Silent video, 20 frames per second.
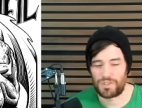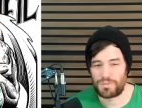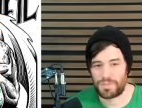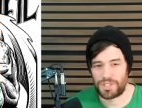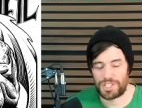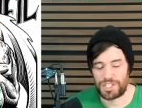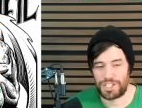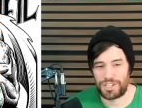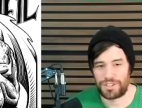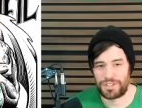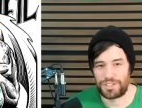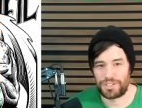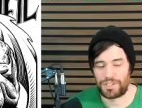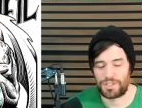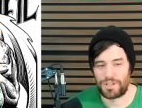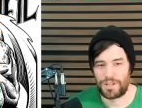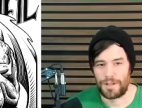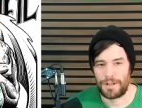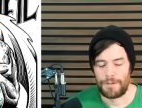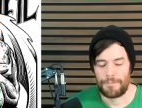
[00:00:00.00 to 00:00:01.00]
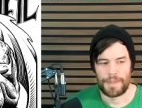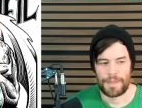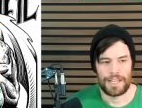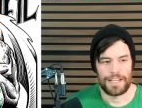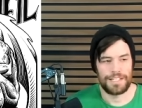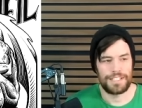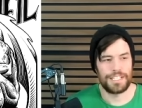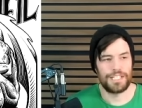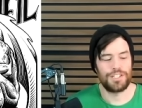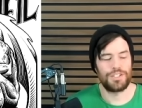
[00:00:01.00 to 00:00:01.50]
material.
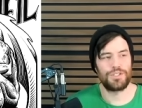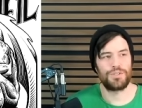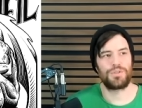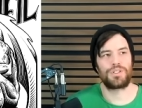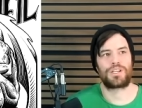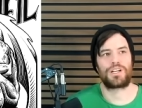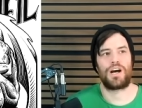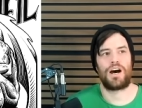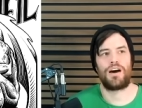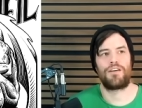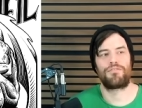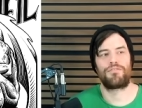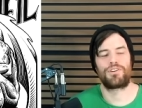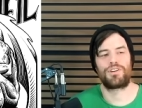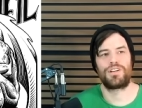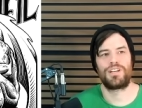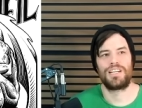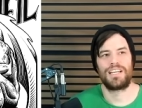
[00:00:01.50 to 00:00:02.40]
He did do a cover